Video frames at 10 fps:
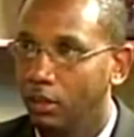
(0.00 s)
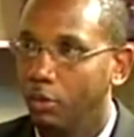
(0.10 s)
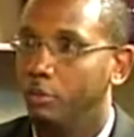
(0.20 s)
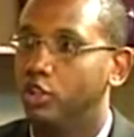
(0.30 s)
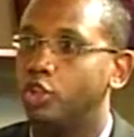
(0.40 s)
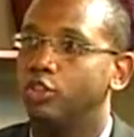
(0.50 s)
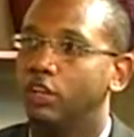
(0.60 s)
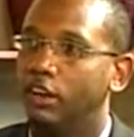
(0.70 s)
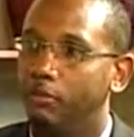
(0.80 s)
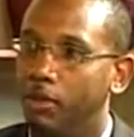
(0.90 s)
we
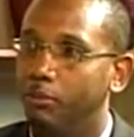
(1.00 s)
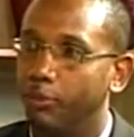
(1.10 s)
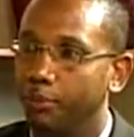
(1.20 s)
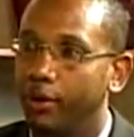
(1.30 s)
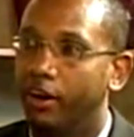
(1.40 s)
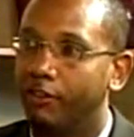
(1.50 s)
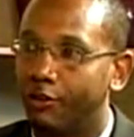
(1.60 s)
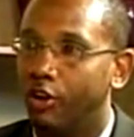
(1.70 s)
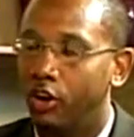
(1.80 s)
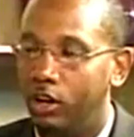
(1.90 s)
should have been preparing
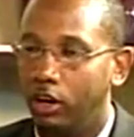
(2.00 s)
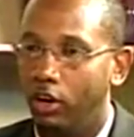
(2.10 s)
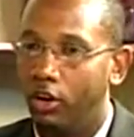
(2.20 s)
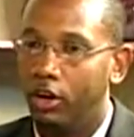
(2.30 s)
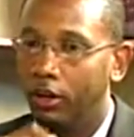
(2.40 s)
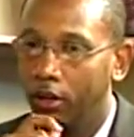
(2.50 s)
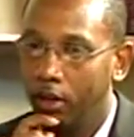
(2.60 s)
for all along.